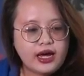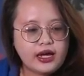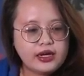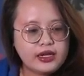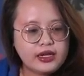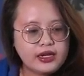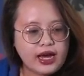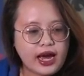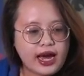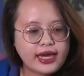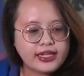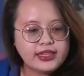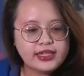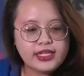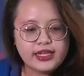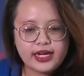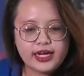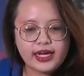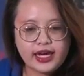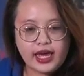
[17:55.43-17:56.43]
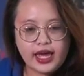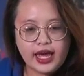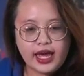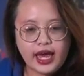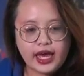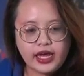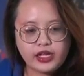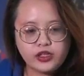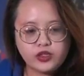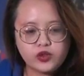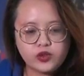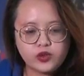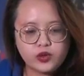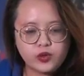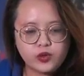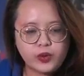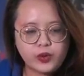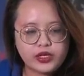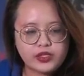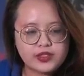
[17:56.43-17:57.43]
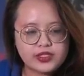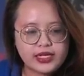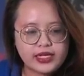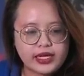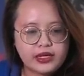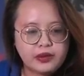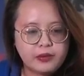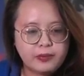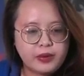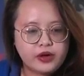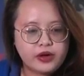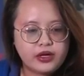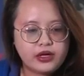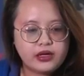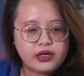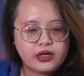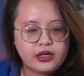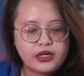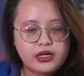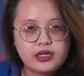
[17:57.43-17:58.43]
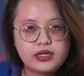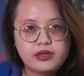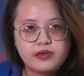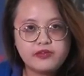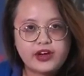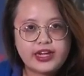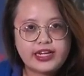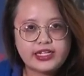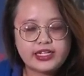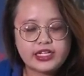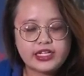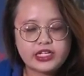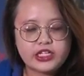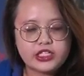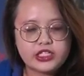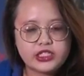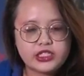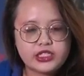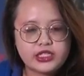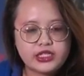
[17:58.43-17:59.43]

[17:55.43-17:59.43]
I think I can add to what you said about validation.